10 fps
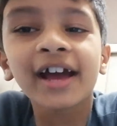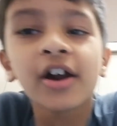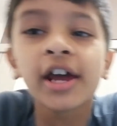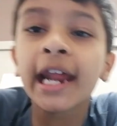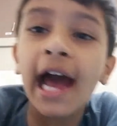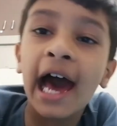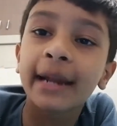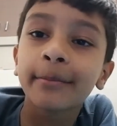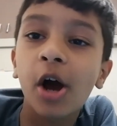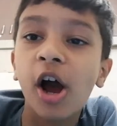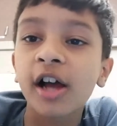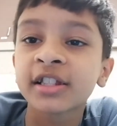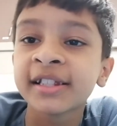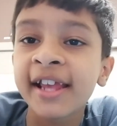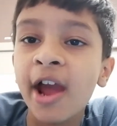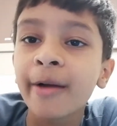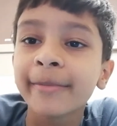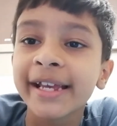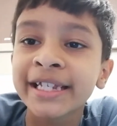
gonna unbox Xiaomi